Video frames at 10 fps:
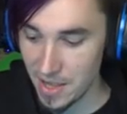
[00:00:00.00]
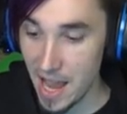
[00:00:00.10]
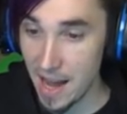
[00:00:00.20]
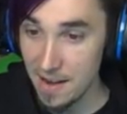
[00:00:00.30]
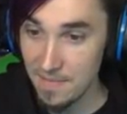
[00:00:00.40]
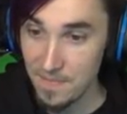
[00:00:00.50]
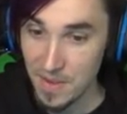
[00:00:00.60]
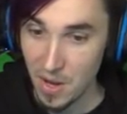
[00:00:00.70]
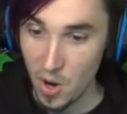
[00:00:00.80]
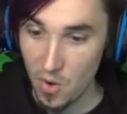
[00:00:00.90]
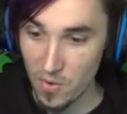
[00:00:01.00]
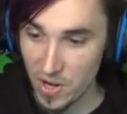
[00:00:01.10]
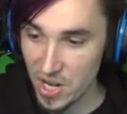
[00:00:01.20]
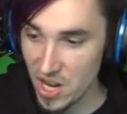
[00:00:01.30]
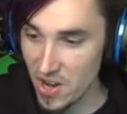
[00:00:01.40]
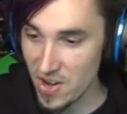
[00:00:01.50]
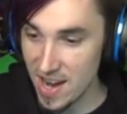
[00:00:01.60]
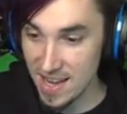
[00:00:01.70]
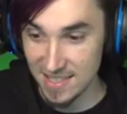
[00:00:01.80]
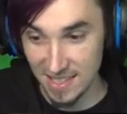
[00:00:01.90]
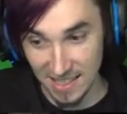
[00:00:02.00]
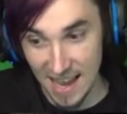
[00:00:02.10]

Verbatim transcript: And then over here is the